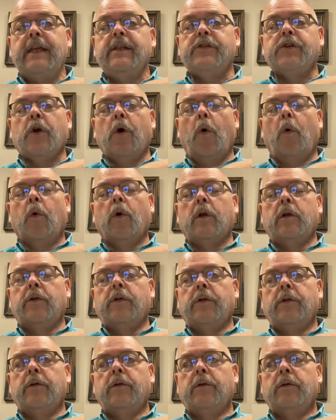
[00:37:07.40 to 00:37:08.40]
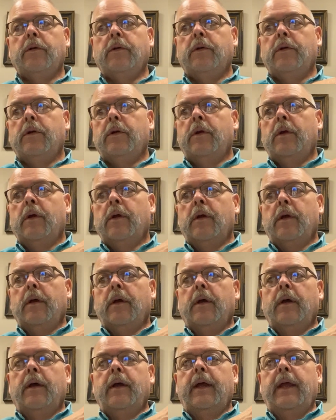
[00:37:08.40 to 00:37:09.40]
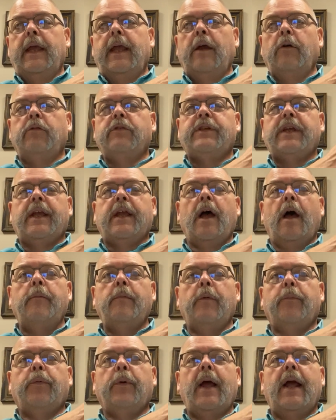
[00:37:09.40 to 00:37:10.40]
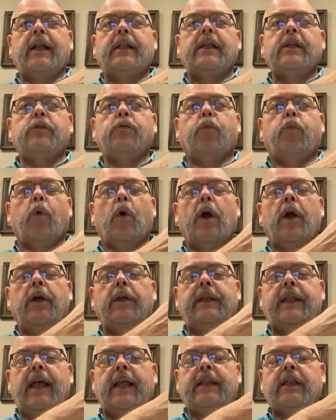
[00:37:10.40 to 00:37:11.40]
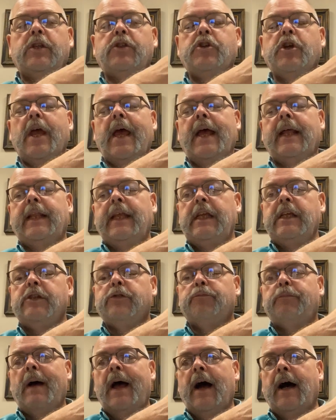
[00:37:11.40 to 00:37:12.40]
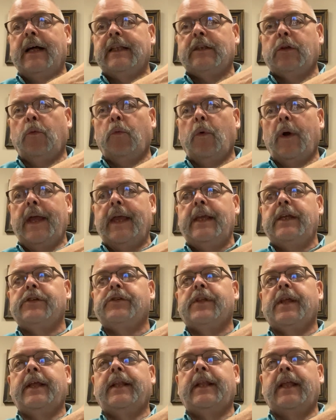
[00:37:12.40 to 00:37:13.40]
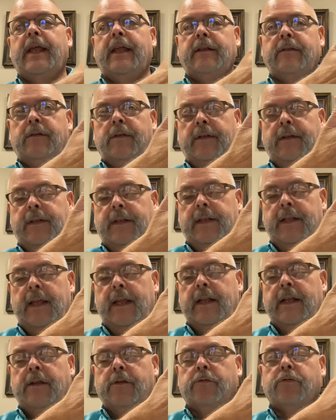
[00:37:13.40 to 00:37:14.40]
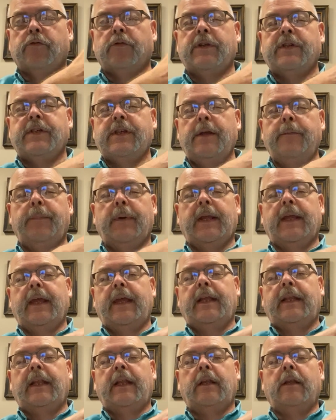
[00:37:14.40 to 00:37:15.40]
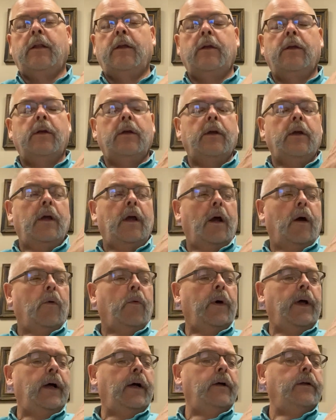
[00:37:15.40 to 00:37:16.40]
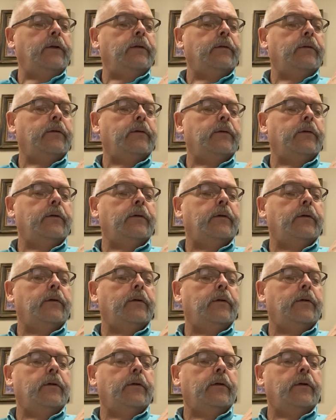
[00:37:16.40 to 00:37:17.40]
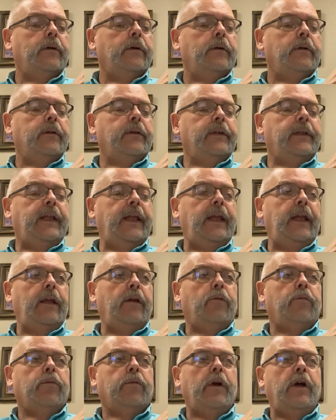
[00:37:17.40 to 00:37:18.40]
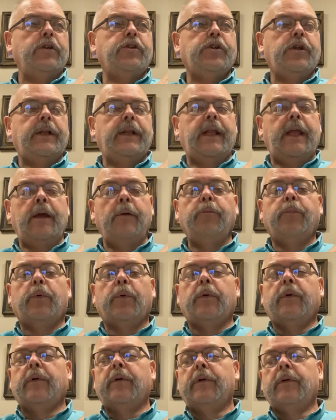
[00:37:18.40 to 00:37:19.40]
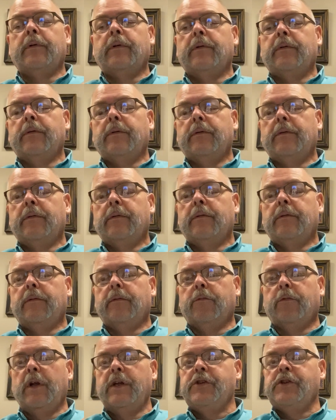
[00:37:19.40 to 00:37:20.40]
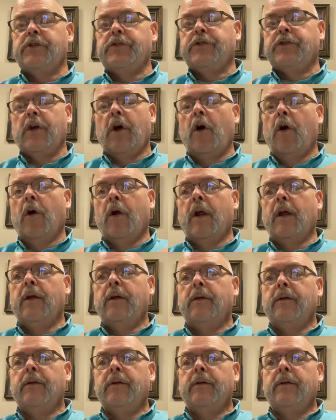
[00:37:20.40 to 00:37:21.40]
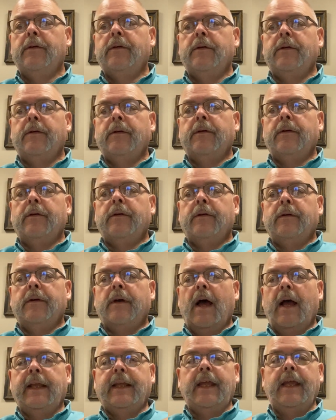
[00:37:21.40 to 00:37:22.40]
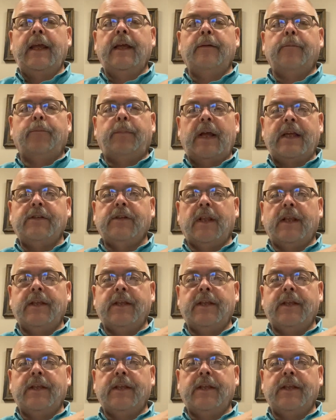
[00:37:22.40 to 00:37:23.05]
court, it was a common practice where that the Chinese bow at the waist and that it is reciprocated. Well, the Russian emperor, Russian czar, again basically